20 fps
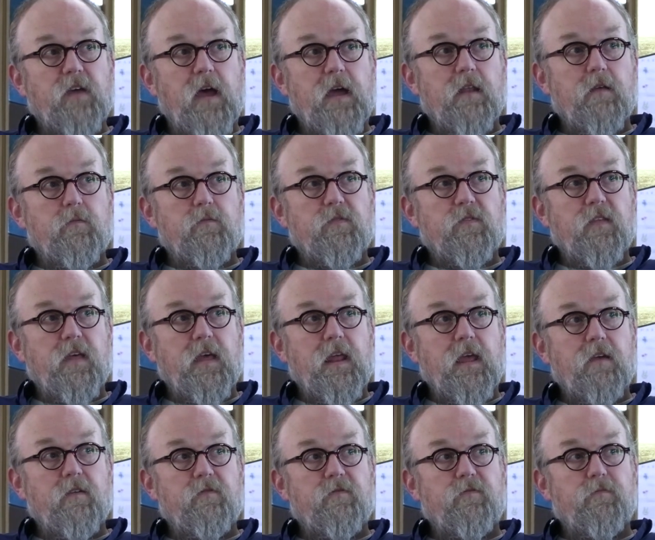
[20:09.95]
items that
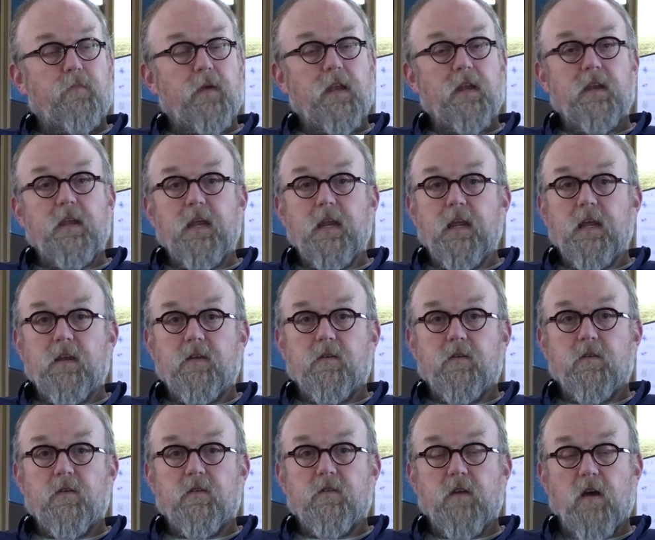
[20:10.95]
have been needing
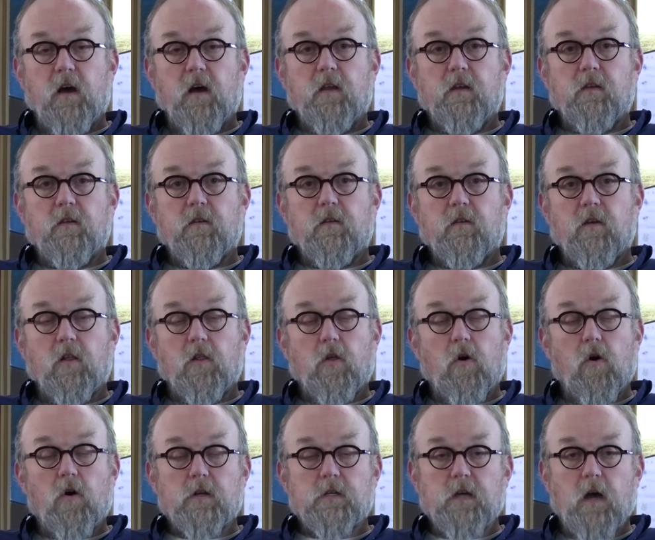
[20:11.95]
done a
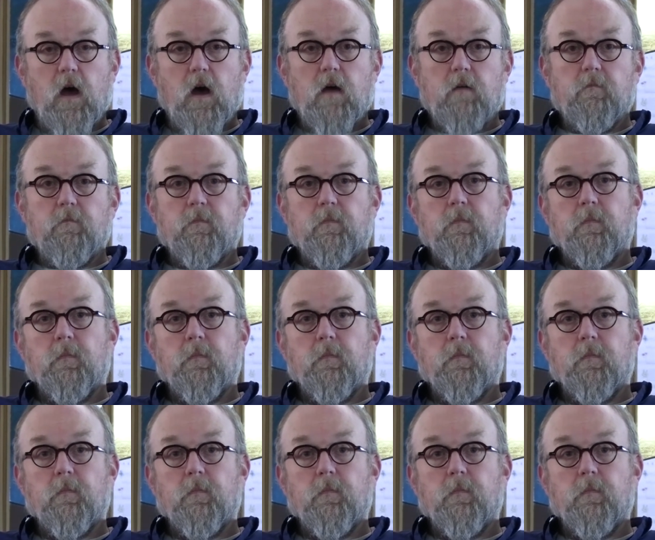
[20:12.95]
long time,